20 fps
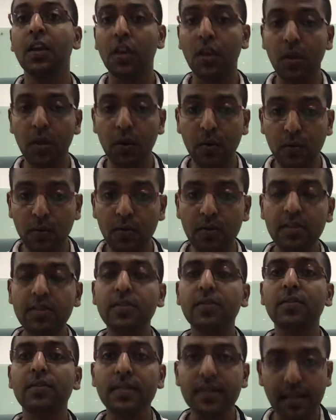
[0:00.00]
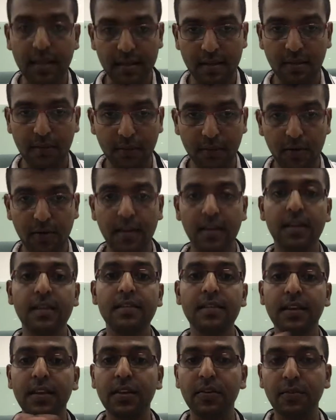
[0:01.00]
Use those testimonials
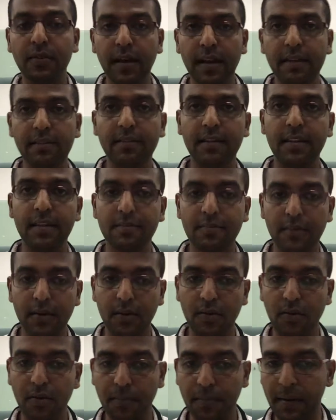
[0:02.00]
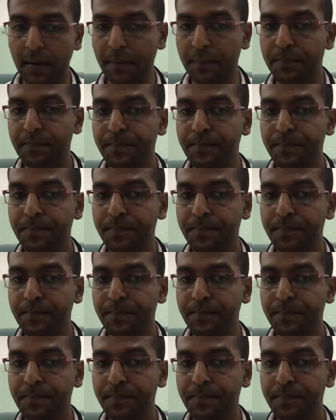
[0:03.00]
in your advertisement copy.